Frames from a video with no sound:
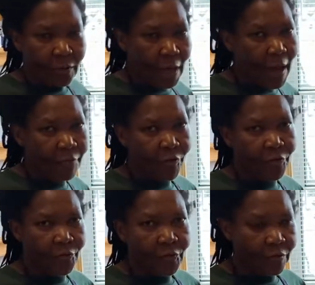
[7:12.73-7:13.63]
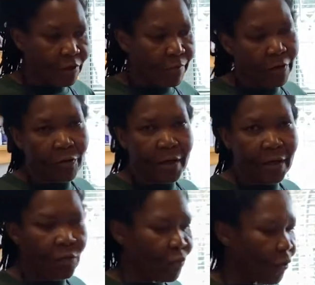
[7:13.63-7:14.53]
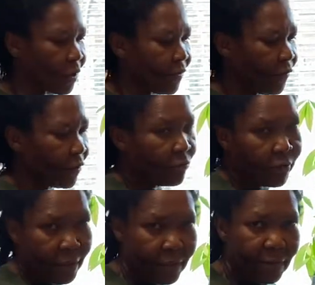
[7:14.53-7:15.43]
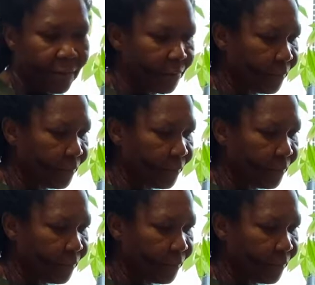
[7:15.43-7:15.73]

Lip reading: half of the recommended water for the rice.